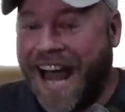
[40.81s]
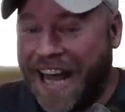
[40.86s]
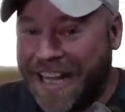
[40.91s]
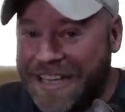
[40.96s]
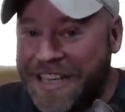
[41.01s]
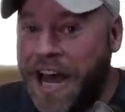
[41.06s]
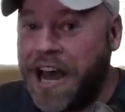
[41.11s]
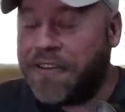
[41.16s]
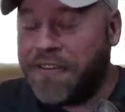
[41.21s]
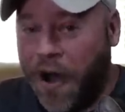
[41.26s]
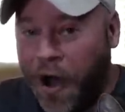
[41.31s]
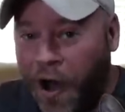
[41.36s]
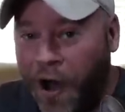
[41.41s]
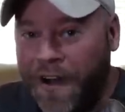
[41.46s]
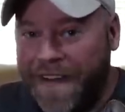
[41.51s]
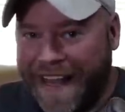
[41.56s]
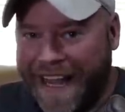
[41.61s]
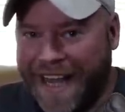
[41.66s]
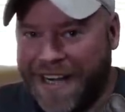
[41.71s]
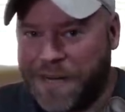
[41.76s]
I love
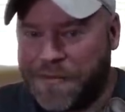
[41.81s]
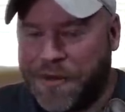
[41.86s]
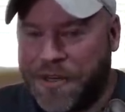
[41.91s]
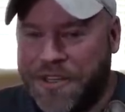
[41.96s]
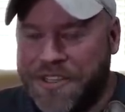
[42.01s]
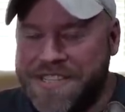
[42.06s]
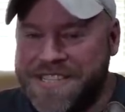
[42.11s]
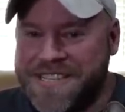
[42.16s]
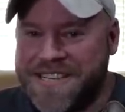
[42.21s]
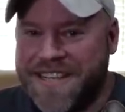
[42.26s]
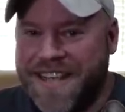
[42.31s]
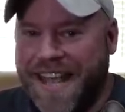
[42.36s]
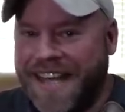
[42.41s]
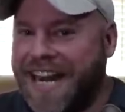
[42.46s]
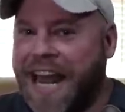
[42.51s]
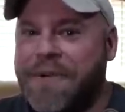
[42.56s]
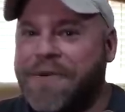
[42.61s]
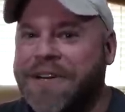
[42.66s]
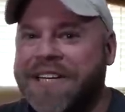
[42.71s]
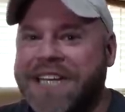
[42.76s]
all animals. And
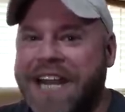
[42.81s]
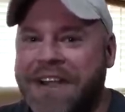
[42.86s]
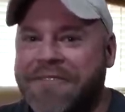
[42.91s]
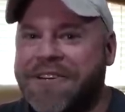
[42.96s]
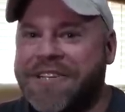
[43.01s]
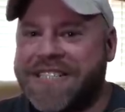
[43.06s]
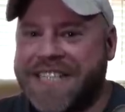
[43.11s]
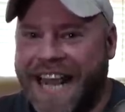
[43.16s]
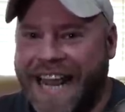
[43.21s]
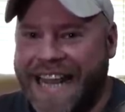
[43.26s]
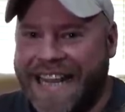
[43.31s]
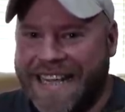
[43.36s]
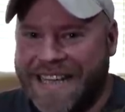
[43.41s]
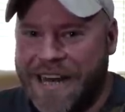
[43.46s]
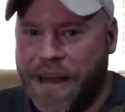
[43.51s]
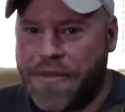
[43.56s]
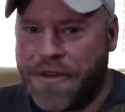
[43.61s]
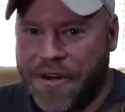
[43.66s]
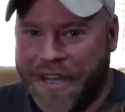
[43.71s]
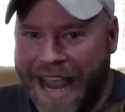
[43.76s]
I would never take
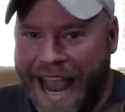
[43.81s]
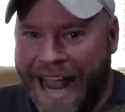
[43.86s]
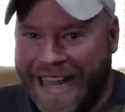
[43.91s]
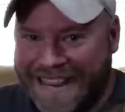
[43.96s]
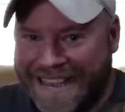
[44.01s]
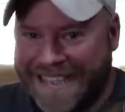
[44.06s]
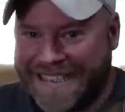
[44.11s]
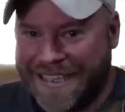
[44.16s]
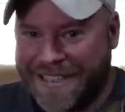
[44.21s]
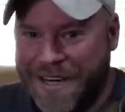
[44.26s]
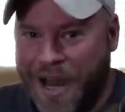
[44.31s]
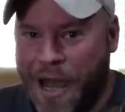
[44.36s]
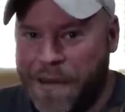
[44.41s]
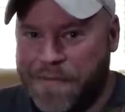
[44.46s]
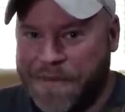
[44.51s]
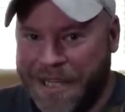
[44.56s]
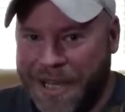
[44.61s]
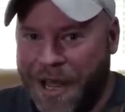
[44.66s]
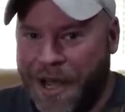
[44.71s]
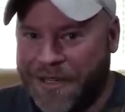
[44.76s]
another cat that did not
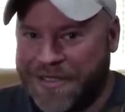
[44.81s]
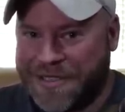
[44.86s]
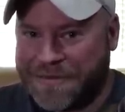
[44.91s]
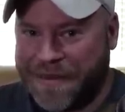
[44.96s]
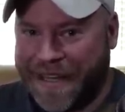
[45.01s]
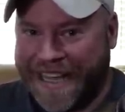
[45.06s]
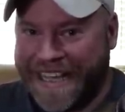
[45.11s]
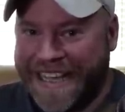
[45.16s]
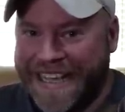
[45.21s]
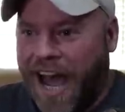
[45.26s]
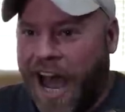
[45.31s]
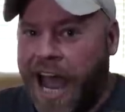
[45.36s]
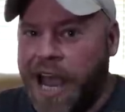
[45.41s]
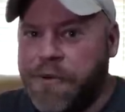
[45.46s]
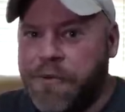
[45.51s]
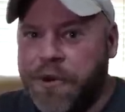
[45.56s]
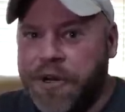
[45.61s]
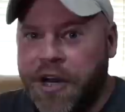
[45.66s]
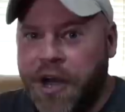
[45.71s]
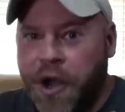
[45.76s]
belong to me. I
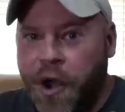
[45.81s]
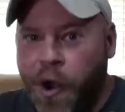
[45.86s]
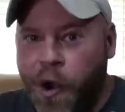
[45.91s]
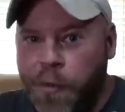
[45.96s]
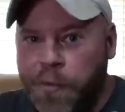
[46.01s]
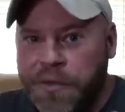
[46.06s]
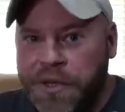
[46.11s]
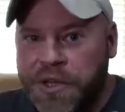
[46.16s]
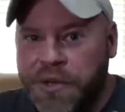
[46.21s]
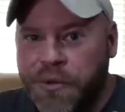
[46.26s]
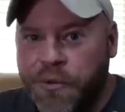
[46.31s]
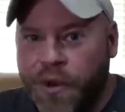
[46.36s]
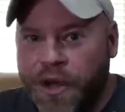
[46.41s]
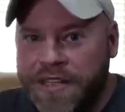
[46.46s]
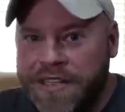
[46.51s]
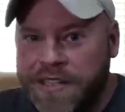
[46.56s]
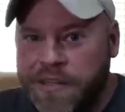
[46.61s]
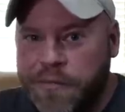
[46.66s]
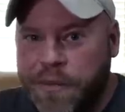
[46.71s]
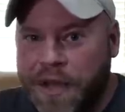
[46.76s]
would hope you
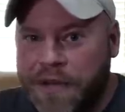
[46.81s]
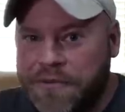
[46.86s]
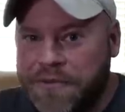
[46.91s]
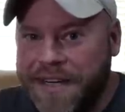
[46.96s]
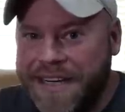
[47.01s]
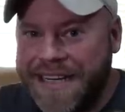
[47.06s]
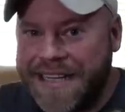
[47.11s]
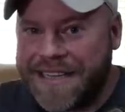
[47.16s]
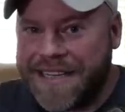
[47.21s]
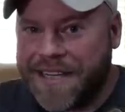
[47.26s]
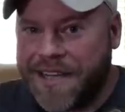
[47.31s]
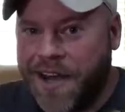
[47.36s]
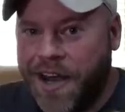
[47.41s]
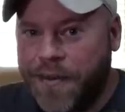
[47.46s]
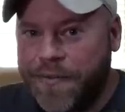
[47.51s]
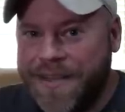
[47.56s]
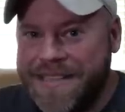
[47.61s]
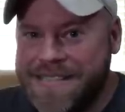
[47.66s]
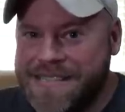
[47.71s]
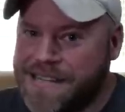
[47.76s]
wouldn't, but reading the
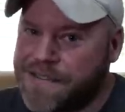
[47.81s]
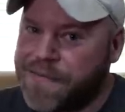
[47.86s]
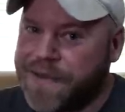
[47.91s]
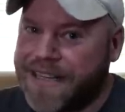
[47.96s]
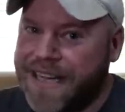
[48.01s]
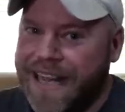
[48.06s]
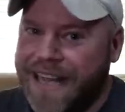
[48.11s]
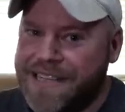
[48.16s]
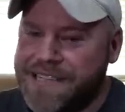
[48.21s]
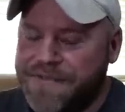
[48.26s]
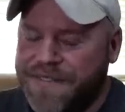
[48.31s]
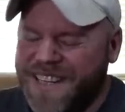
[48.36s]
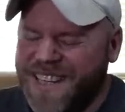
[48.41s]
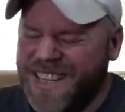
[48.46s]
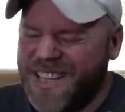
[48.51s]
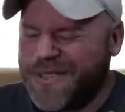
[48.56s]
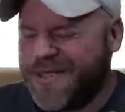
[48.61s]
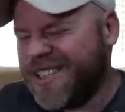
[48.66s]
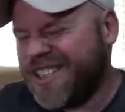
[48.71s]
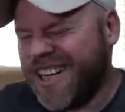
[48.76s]
comments of my last
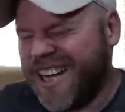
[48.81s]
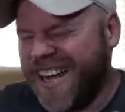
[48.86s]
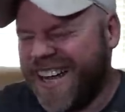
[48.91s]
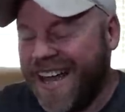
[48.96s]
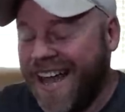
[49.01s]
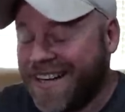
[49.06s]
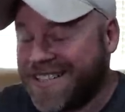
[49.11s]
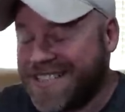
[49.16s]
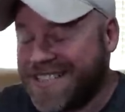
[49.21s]
video, which I